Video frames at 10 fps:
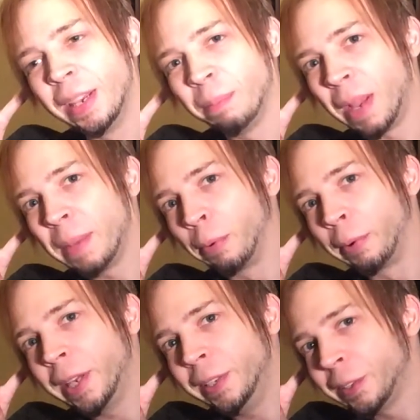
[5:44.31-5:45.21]
my
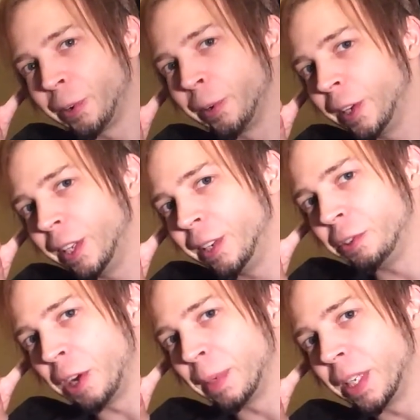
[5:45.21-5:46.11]
brain turned it into
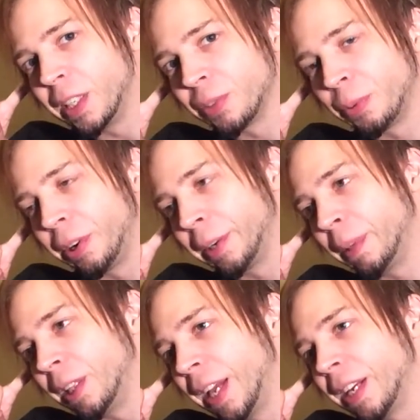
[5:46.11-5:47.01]
Japanese, where I'd
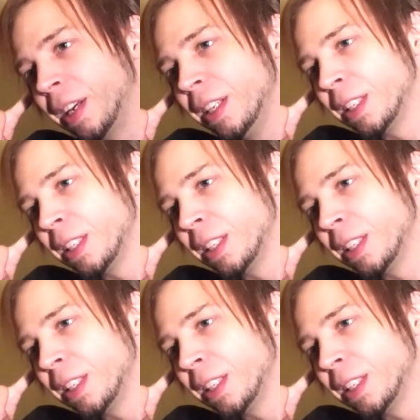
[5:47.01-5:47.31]
be like,